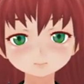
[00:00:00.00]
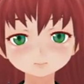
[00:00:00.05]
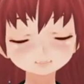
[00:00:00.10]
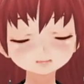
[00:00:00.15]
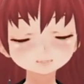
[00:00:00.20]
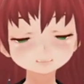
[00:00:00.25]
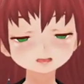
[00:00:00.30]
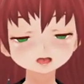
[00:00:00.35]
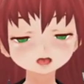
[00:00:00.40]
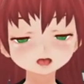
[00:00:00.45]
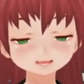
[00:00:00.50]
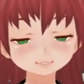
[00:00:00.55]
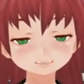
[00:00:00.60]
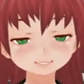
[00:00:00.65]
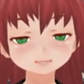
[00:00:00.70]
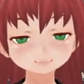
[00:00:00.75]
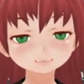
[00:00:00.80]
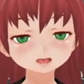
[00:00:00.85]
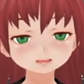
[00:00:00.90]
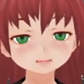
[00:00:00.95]
This is why I
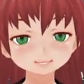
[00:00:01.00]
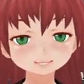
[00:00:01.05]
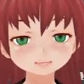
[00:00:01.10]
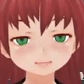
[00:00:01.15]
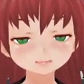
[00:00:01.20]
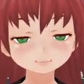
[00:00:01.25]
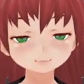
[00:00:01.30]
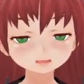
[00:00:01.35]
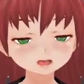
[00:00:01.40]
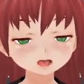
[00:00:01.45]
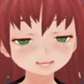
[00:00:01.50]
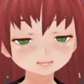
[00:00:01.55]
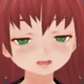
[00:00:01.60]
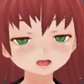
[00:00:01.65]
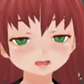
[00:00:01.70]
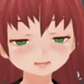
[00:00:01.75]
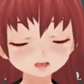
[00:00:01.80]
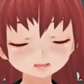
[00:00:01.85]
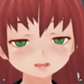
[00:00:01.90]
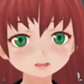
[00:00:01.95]
changed the name, so I
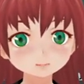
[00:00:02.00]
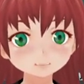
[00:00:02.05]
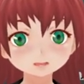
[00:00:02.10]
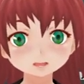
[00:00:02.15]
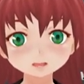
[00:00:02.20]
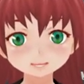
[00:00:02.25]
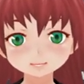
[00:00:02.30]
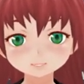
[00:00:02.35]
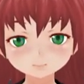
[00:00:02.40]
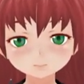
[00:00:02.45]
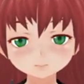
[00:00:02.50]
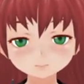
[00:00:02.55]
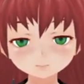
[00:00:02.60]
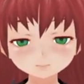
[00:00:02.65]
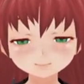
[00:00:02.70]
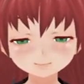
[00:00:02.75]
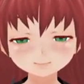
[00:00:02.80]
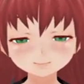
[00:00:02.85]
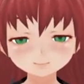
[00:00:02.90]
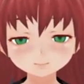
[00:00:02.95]
find it easier.
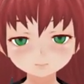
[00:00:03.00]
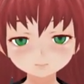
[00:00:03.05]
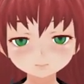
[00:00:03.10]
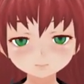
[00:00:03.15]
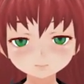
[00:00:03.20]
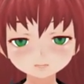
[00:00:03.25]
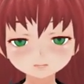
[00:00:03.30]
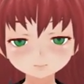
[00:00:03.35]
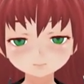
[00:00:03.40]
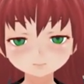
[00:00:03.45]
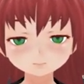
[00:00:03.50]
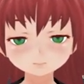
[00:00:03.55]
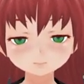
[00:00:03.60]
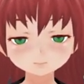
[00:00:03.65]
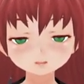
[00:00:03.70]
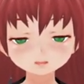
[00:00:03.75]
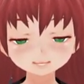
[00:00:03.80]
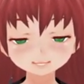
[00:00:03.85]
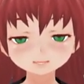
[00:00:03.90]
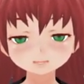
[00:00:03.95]

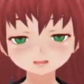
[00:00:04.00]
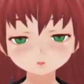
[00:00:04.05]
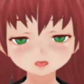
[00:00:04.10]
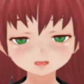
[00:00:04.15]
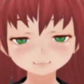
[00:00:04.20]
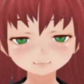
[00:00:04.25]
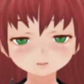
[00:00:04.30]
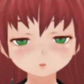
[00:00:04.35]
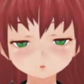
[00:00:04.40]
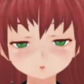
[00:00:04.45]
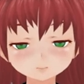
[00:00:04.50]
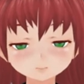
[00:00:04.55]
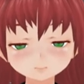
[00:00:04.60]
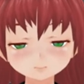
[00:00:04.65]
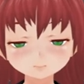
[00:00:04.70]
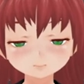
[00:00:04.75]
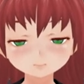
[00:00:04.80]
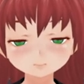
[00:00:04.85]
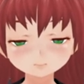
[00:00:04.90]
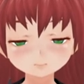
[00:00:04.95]
Save to be
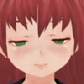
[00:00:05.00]
sure.